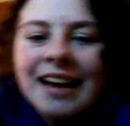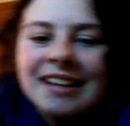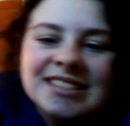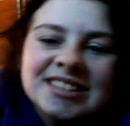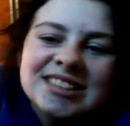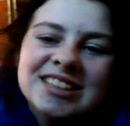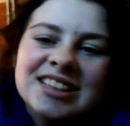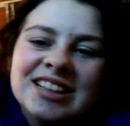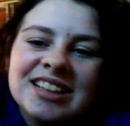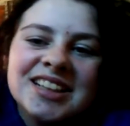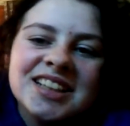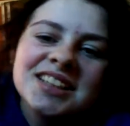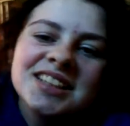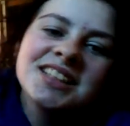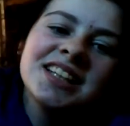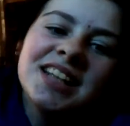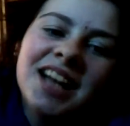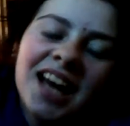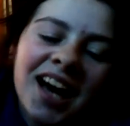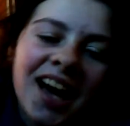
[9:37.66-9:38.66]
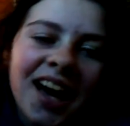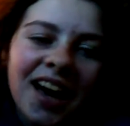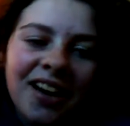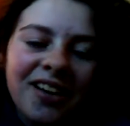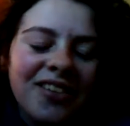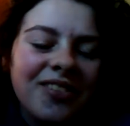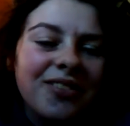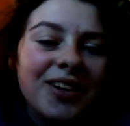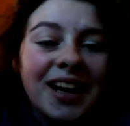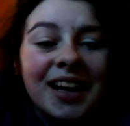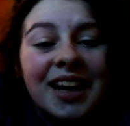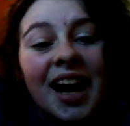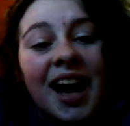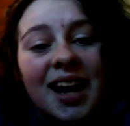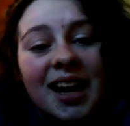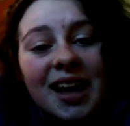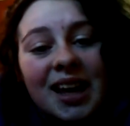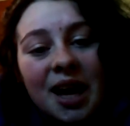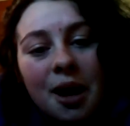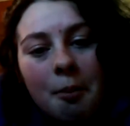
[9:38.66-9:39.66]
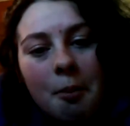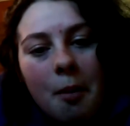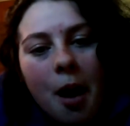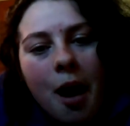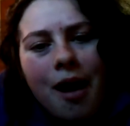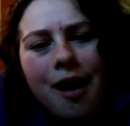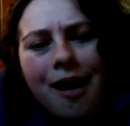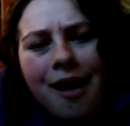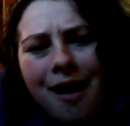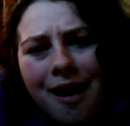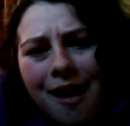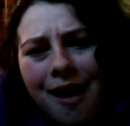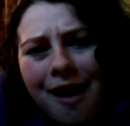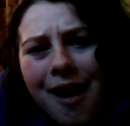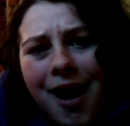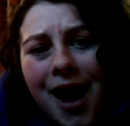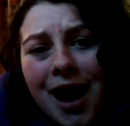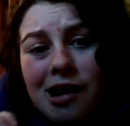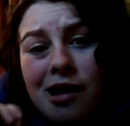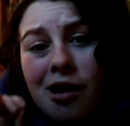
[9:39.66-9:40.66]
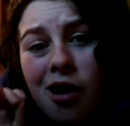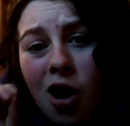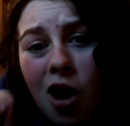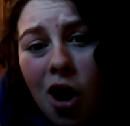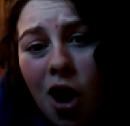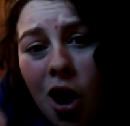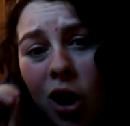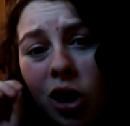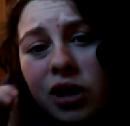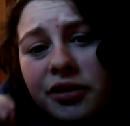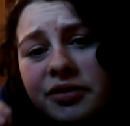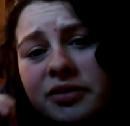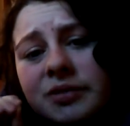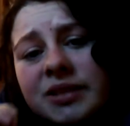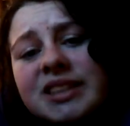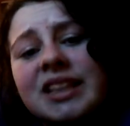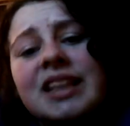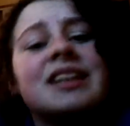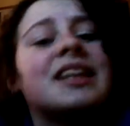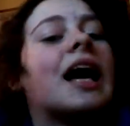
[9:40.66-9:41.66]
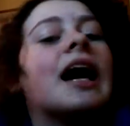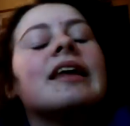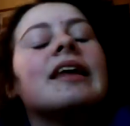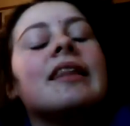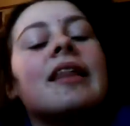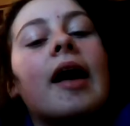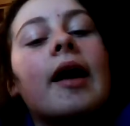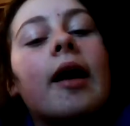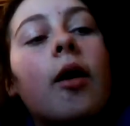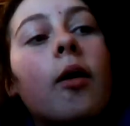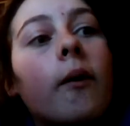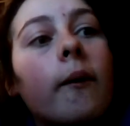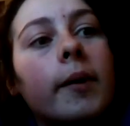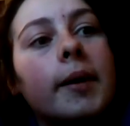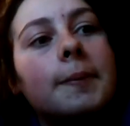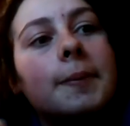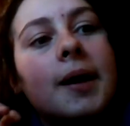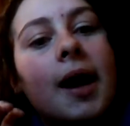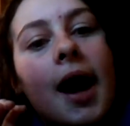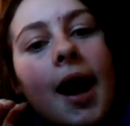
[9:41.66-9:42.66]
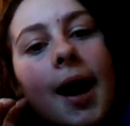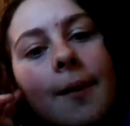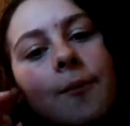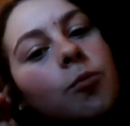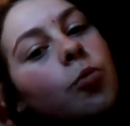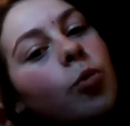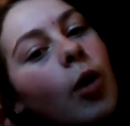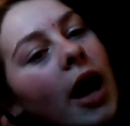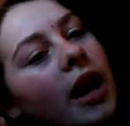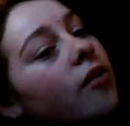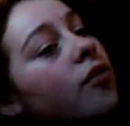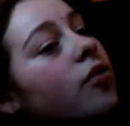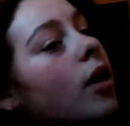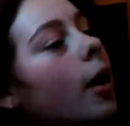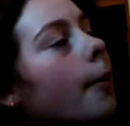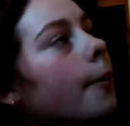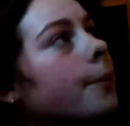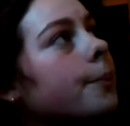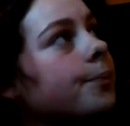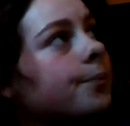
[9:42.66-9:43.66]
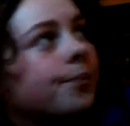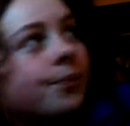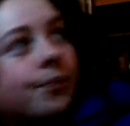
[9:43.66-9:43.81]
that's cool, you know, we're dating him. And all of them said that. And they're like, wait, one of them